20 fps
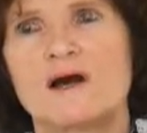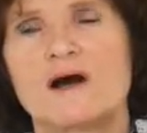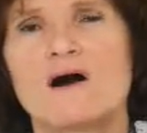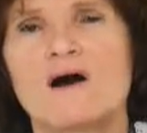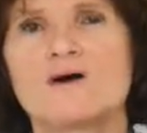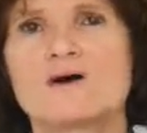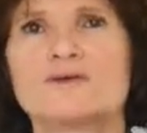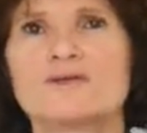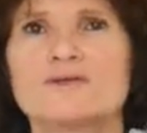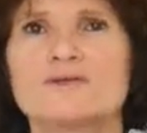
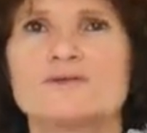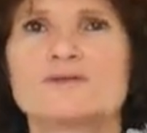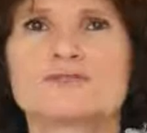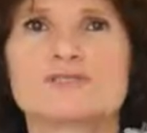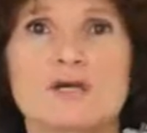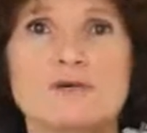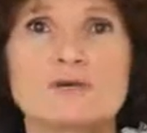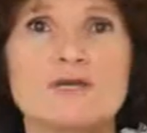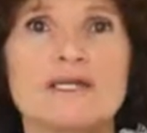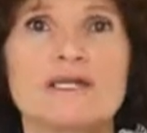Are you
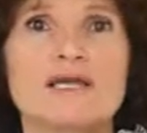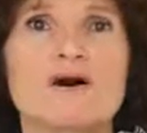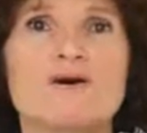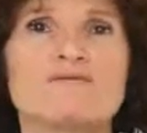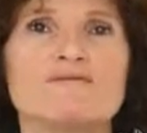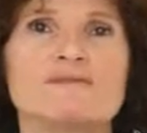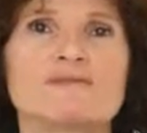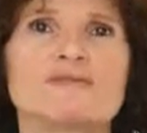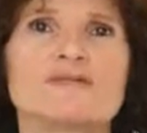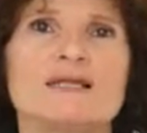totally
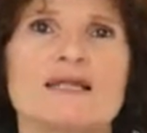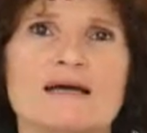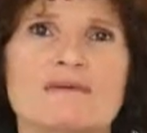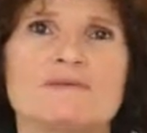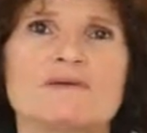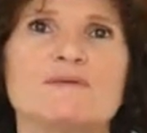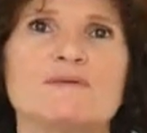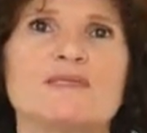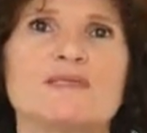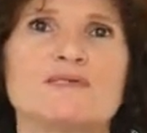confident and
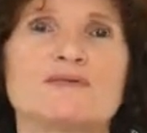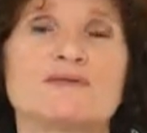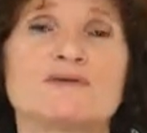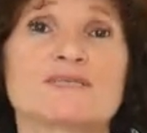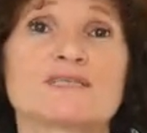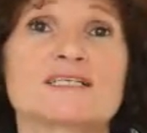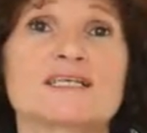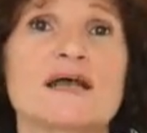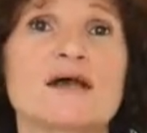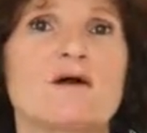happy within
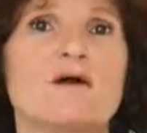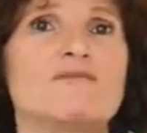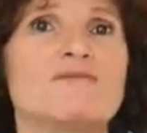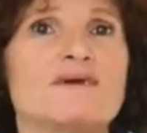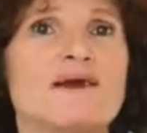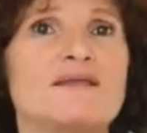yourself